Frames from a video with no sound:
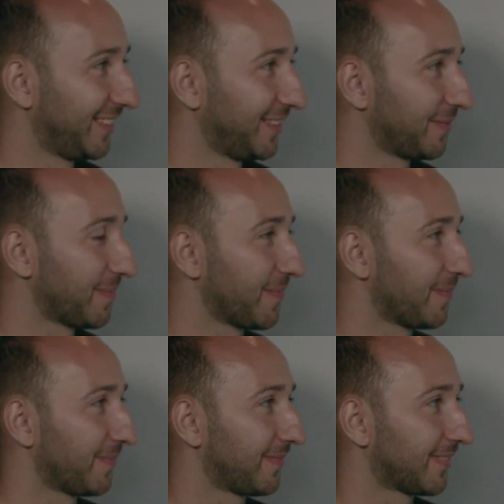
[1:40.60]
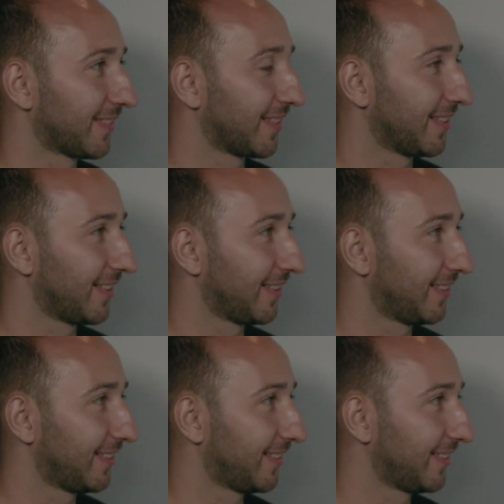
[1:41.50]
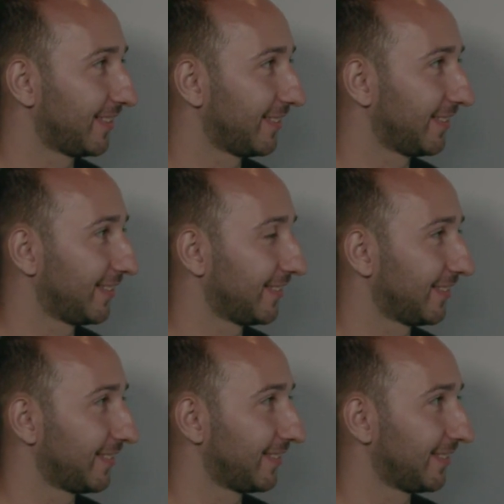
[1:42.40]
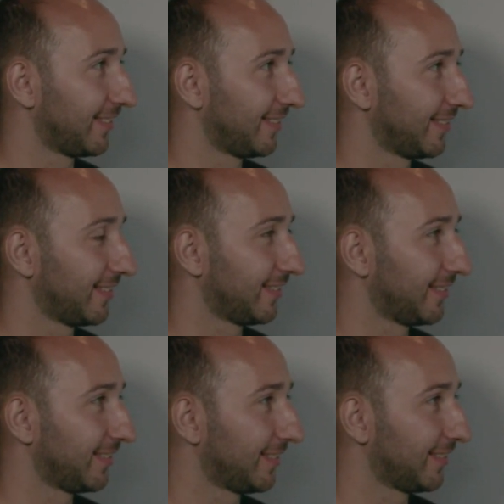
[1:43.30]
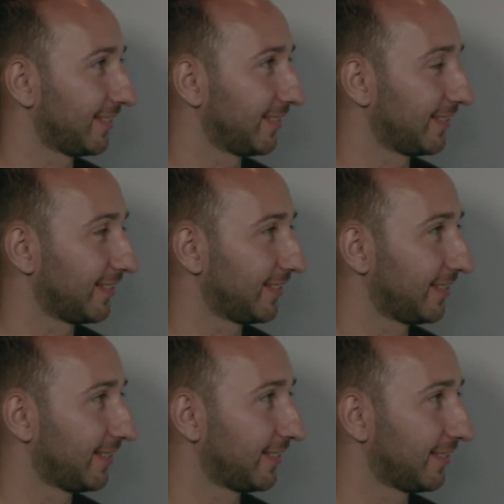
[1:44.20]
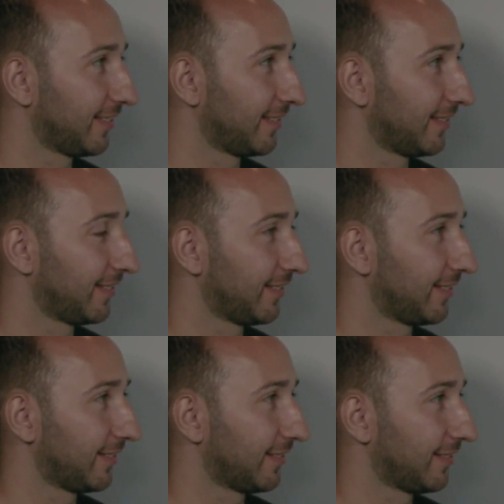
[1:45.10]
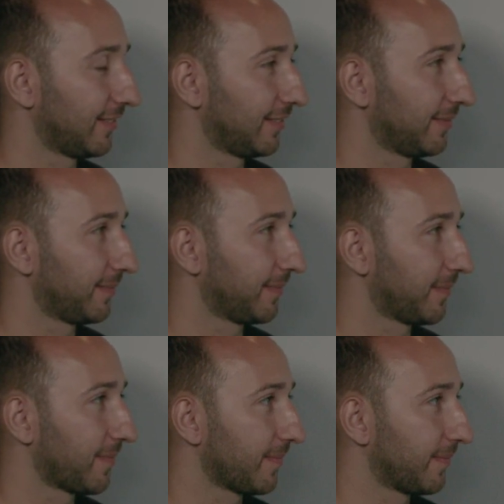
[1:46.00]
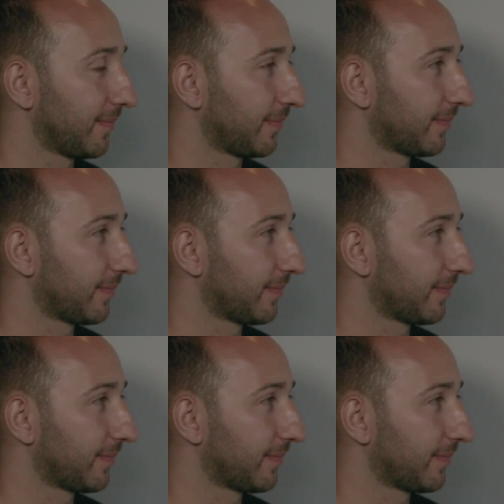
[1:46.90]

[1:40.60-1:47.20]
The person shown says nothing.